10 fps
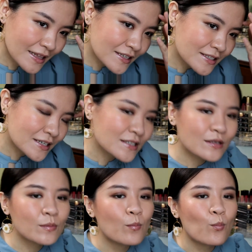this
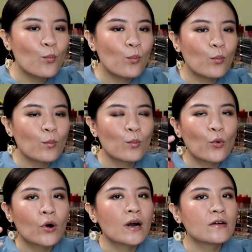is
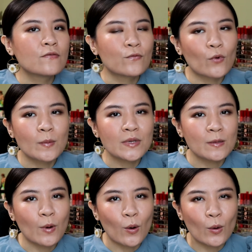more for
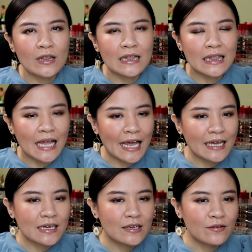people
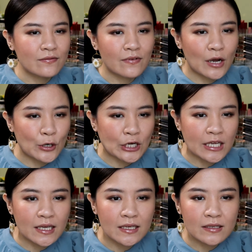like
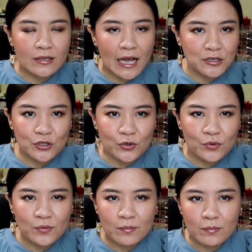very
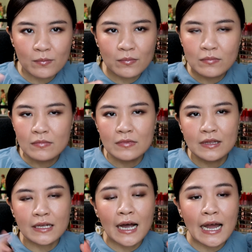natural,
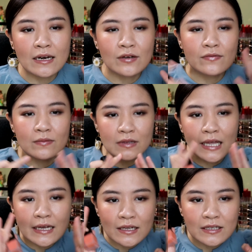kind of
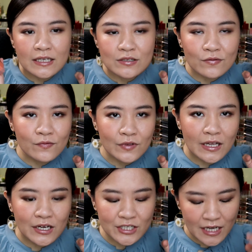like a little
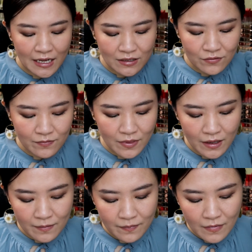flush kind of
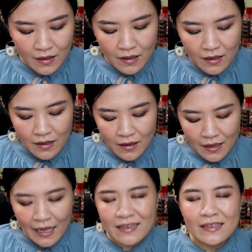thing. And